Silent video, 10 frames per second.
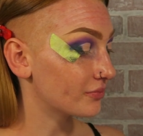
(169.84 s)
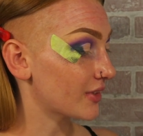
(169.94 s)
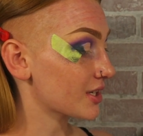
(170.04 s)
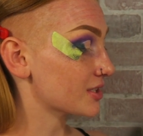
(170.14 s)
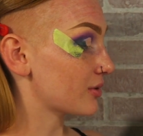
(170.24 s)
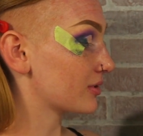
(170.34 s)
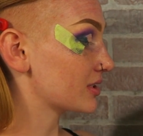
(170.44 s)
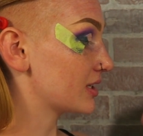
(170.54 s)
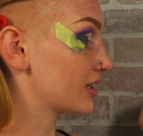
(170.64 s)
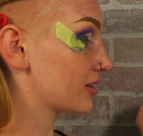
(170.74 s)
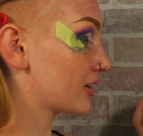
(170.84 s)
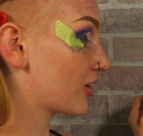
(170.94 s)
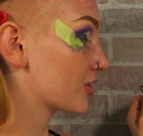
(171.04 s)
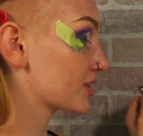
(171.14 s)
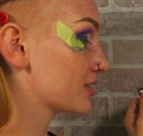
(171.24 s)
Next I want to take
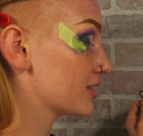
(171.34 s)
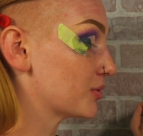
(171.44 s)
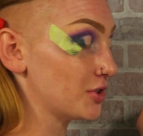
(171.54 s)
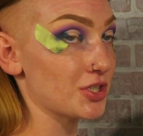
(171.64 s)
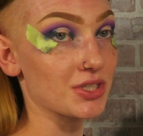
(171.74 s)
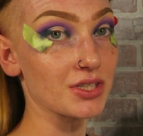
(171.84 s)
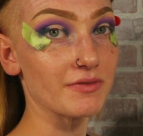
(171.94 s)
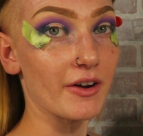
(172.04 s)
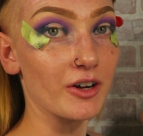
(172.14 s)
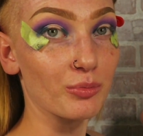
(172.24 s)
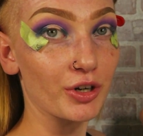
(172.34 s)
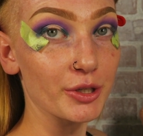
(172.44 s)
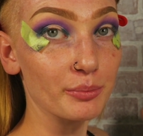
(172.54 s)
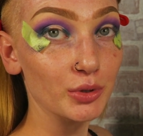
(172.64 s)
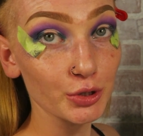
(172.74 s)
Arsenic, which is this very
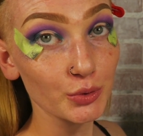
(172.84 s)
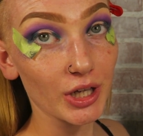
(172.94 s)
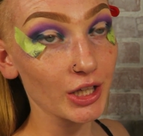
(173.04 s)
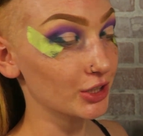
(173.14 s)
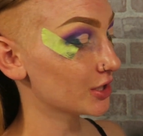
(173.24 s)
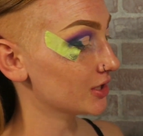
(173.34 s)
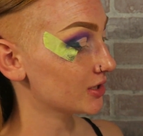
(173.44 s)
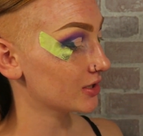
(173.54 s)
pretty blue color.